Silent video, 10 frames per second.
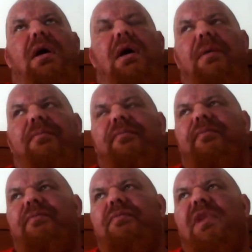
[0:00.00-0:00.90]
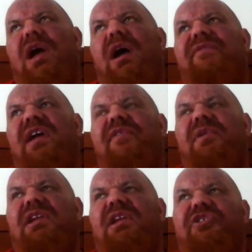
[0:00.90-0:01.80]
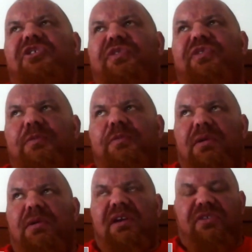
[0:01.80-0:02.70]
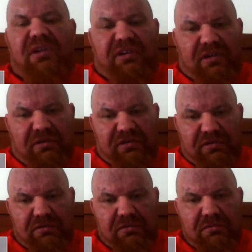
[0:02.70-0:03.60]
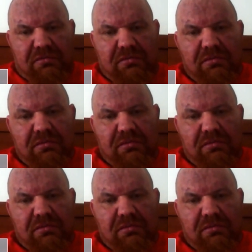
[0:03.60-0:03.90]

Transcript: I've never really suffered from aggression issues.